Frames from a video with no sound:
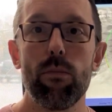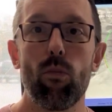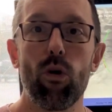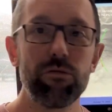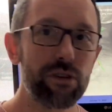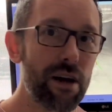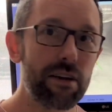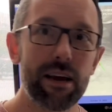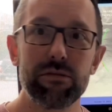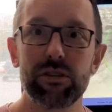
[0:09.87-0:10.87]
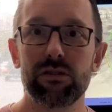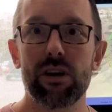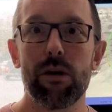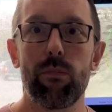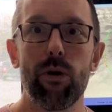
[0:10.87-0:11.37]
Wolff's Law and Davis's
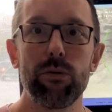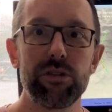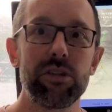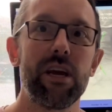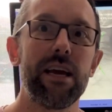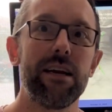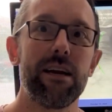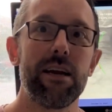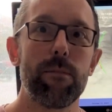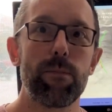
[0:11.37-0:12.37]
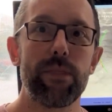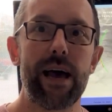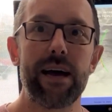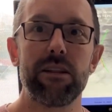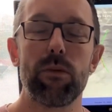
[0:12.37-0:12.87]
Law both state
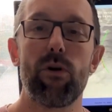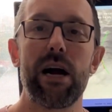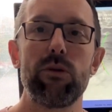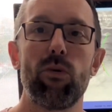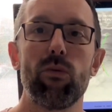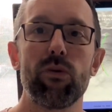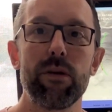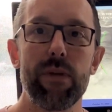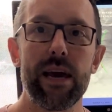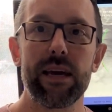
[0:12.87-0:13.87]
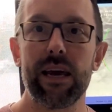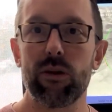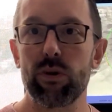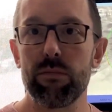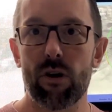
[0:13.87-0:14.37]
that the body will remake
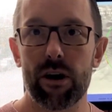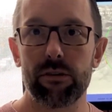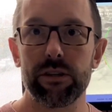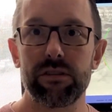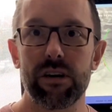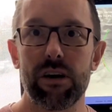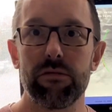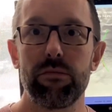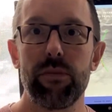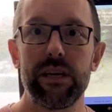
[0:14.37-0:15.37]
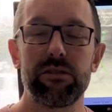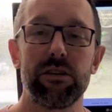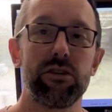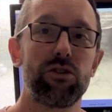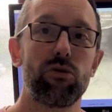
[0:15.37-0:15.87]
and remodel itself based
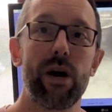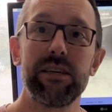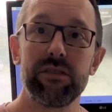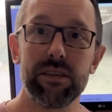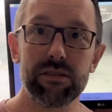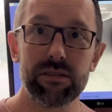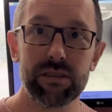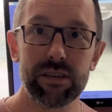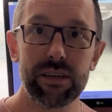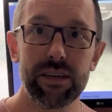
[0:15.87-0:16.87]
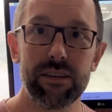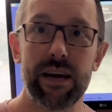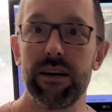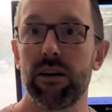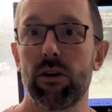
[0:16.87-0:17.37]
on the stresses
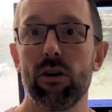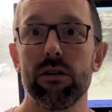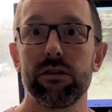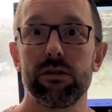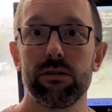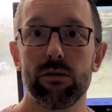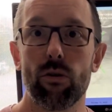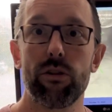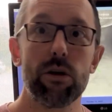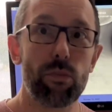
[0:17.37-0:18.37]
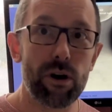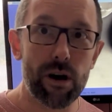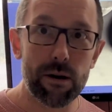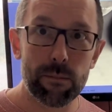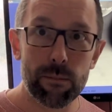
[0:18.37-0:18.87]
that it incurs or that you put it on.